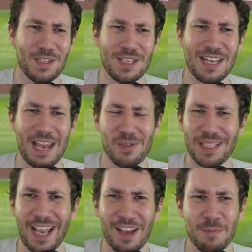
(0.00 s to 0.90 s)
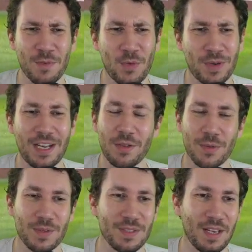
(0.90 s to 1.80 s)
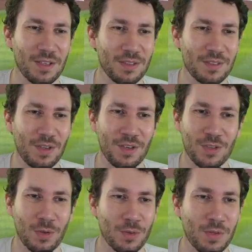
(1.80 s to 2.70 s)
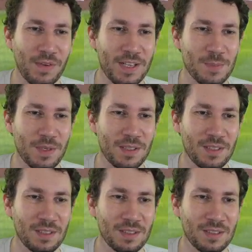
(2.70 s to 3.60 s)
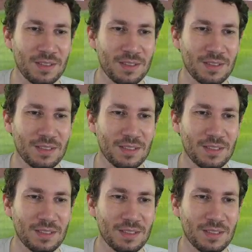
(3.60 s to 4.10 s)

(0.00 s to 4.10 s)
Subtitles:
you didn't really have before. Now you throw a slider. No, don't throw the fastball.